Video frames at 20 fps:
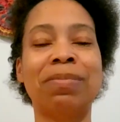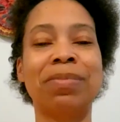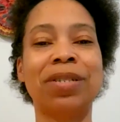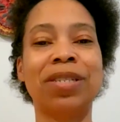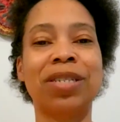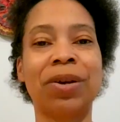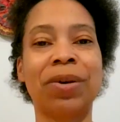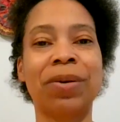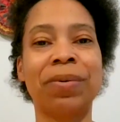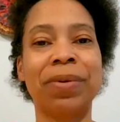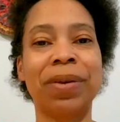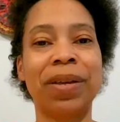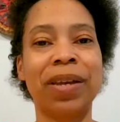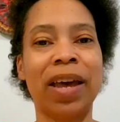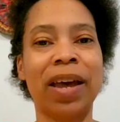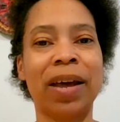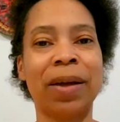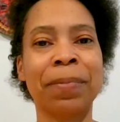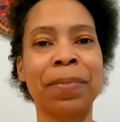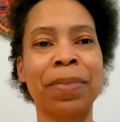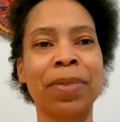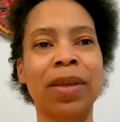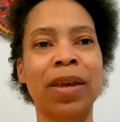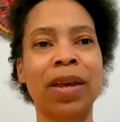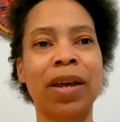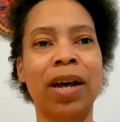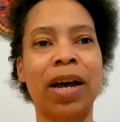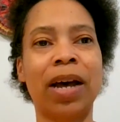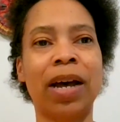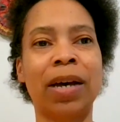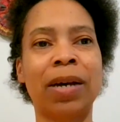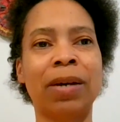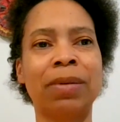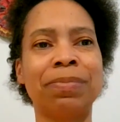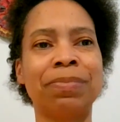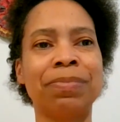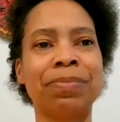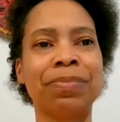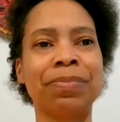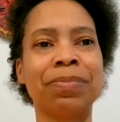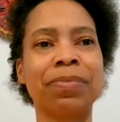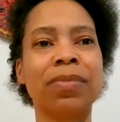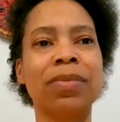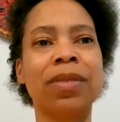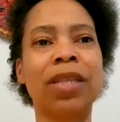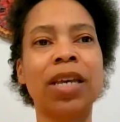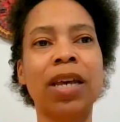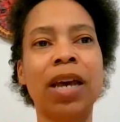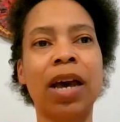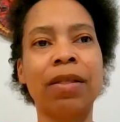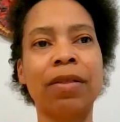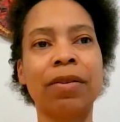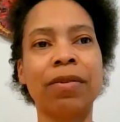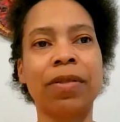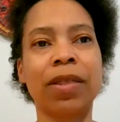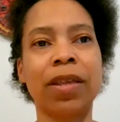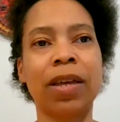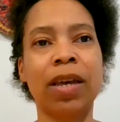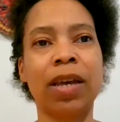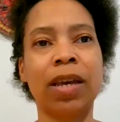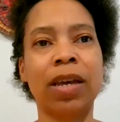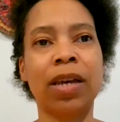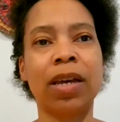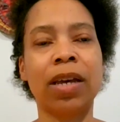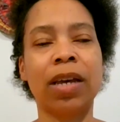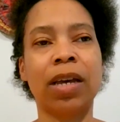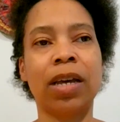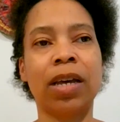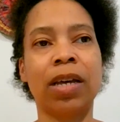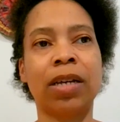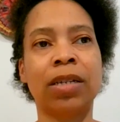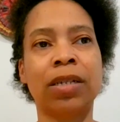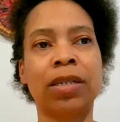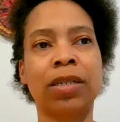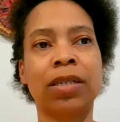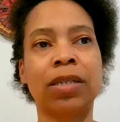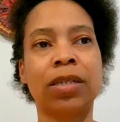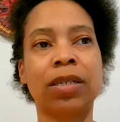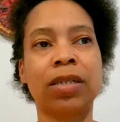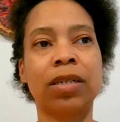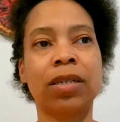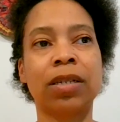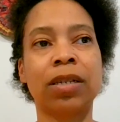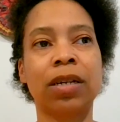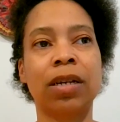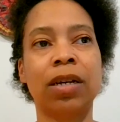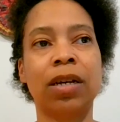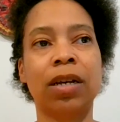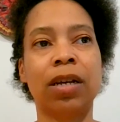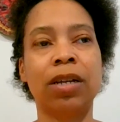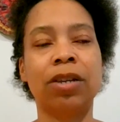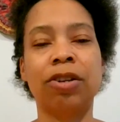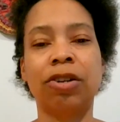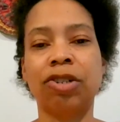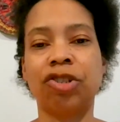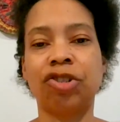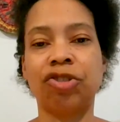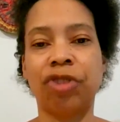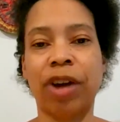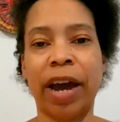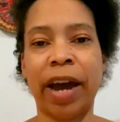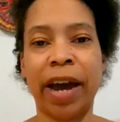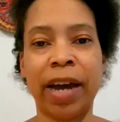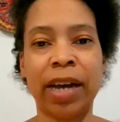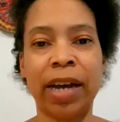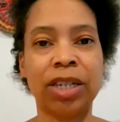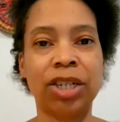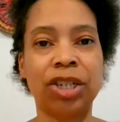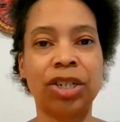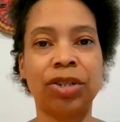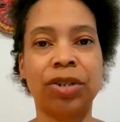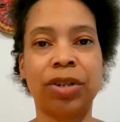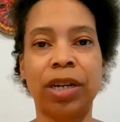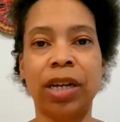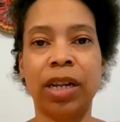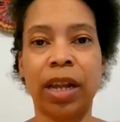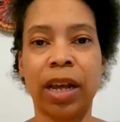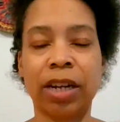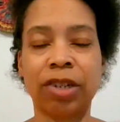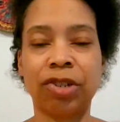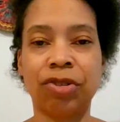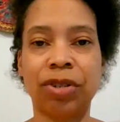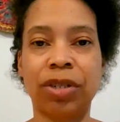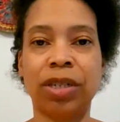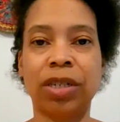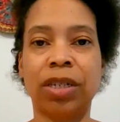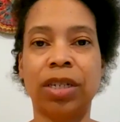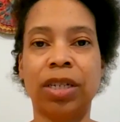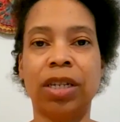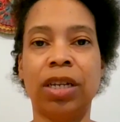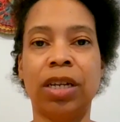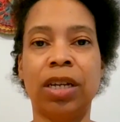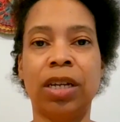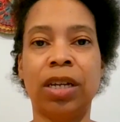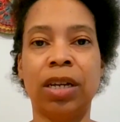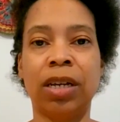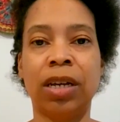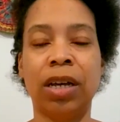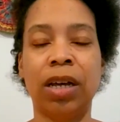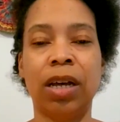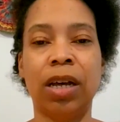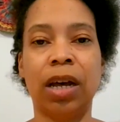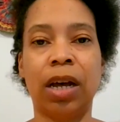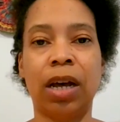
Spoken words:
So yeah. The other thing is your trash, your electricity,